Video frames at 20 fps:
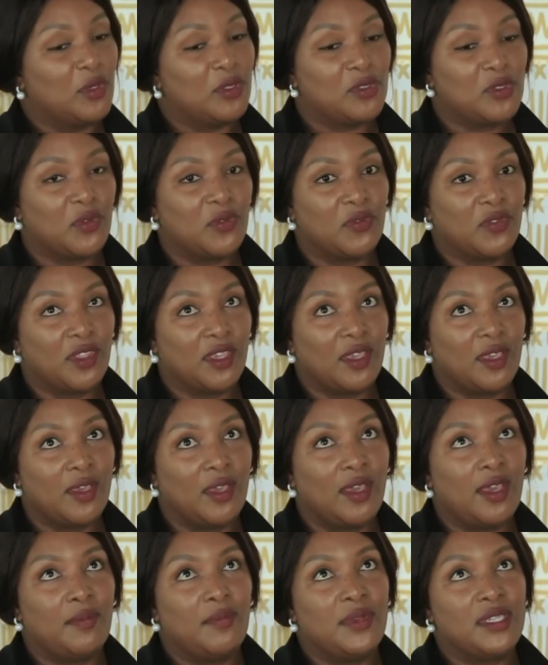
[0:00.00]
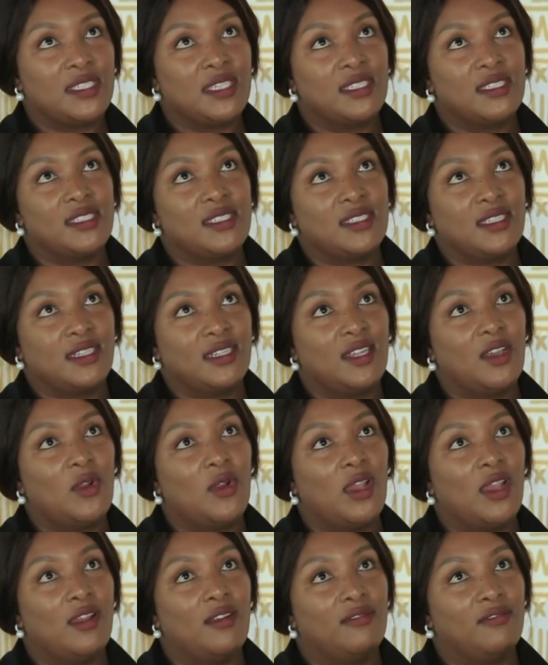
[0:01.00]
most of the
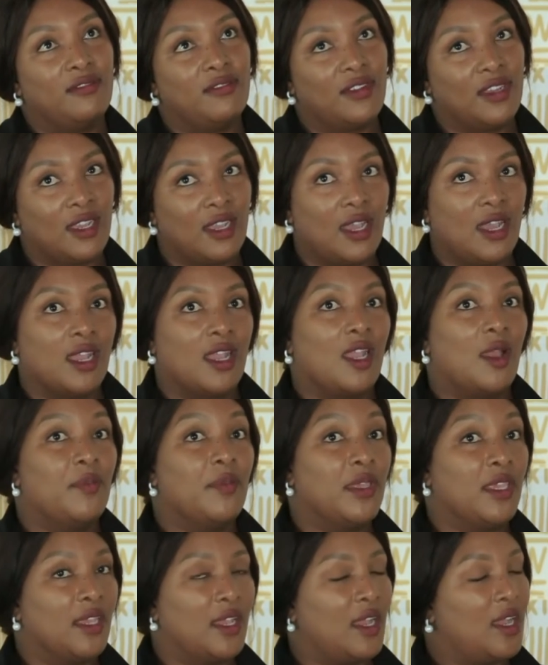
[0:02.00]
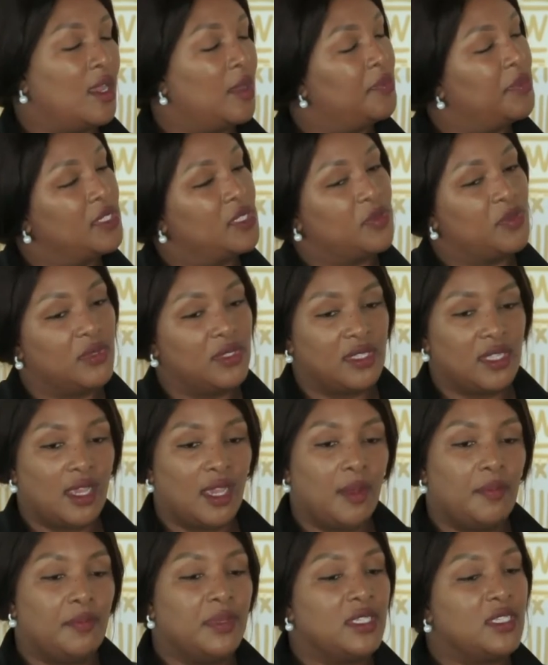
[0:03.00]
now have are coming up, they
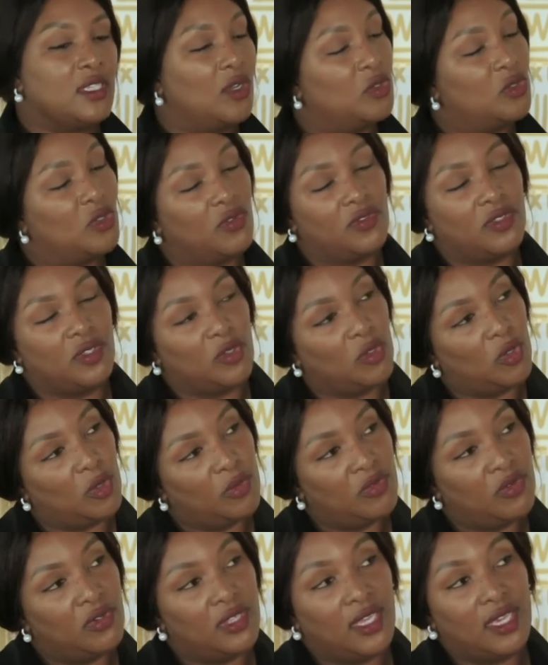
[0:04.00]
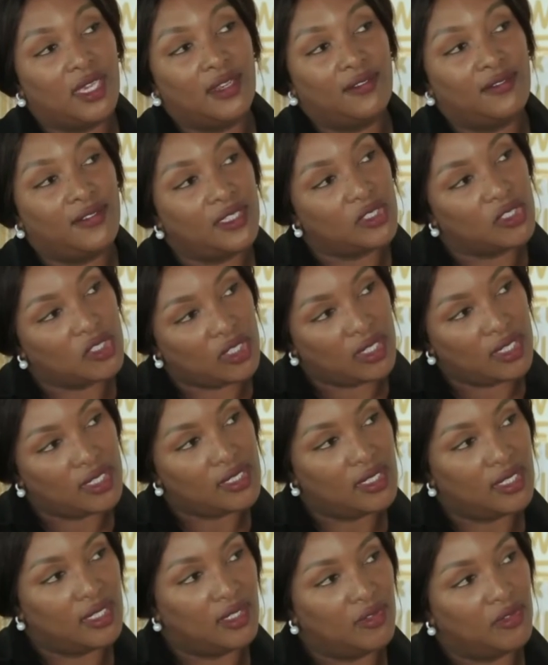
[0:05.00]
are a bit out of the norm for the mm -hmm.
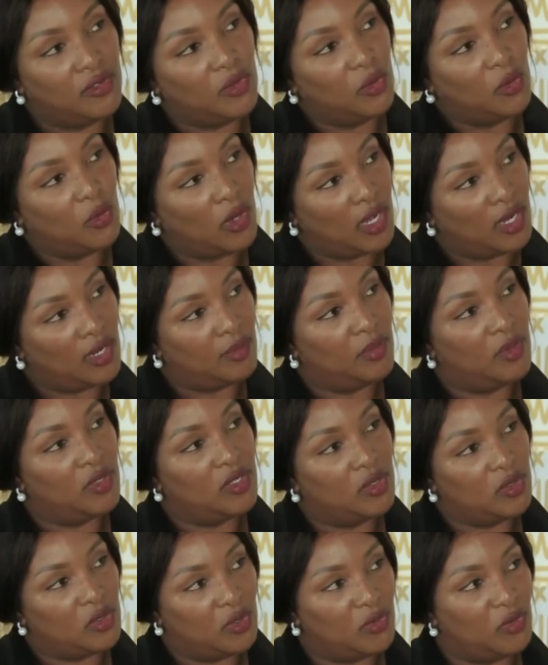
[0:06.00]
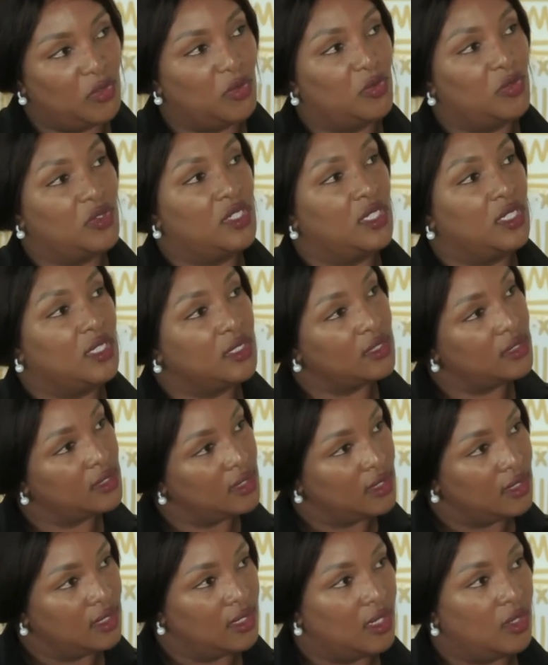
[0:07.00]
adventurous. And if you are bored out of your routine,
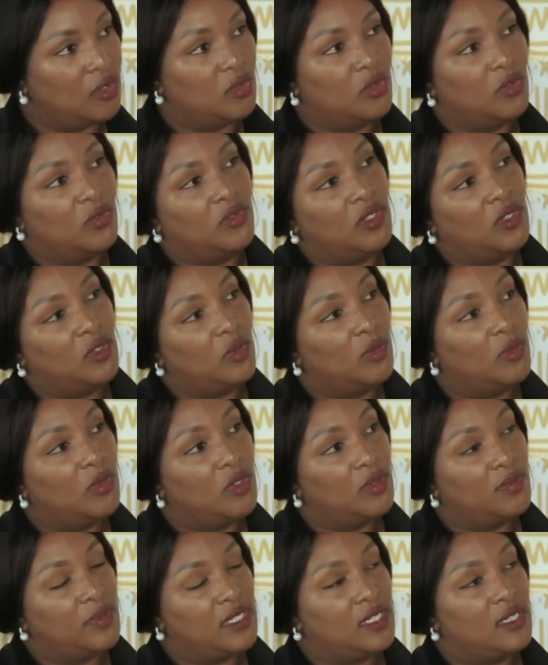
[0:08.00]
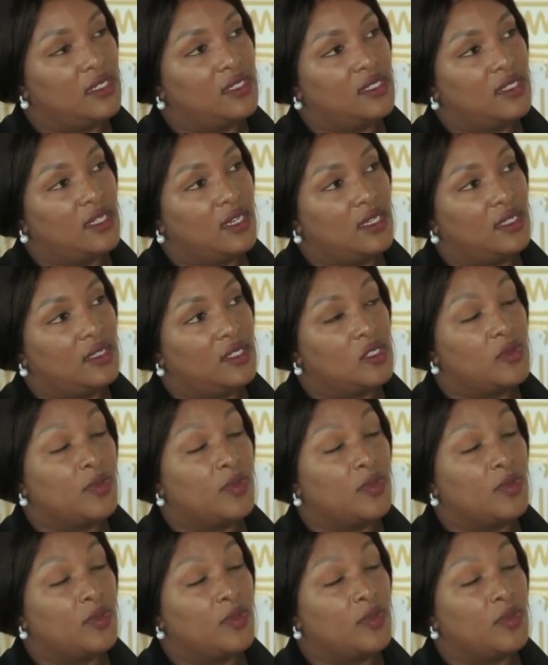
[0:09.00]
out of the normal massages that are in the